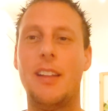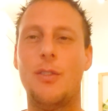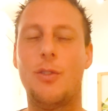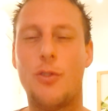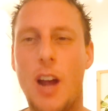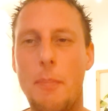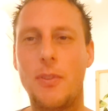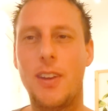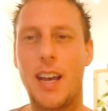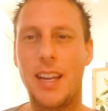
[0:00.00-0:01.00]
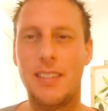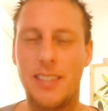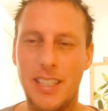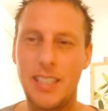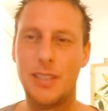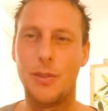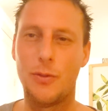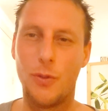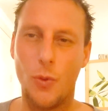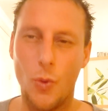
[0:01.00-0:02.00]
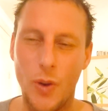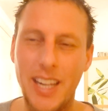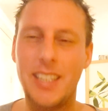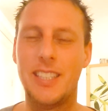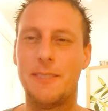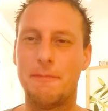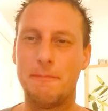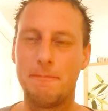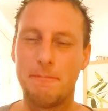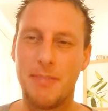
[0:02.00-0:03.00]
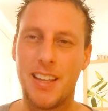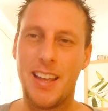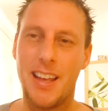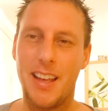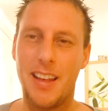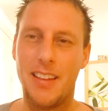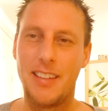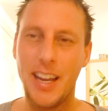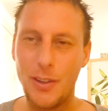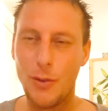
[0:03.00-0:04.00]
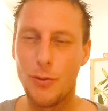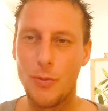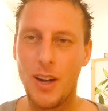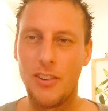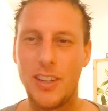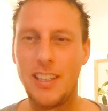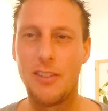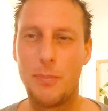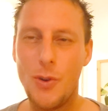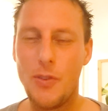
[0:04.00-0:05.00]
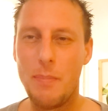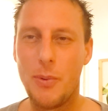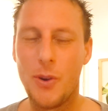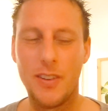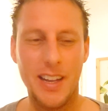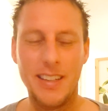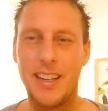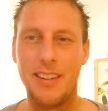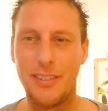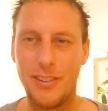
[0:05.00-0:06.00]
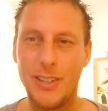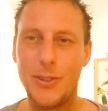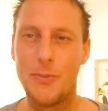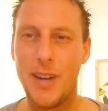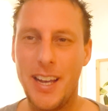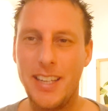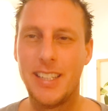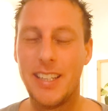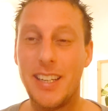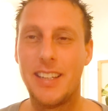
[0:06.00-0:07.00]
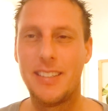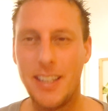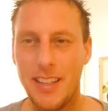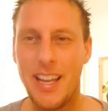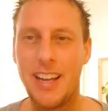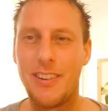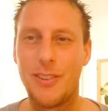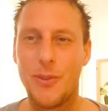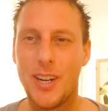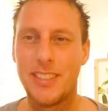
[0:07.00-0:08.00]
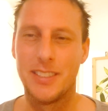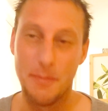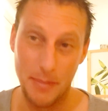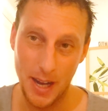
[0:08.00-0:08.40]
And drop the idea of winning. Thank you for watching this book report. And I see you by the next one.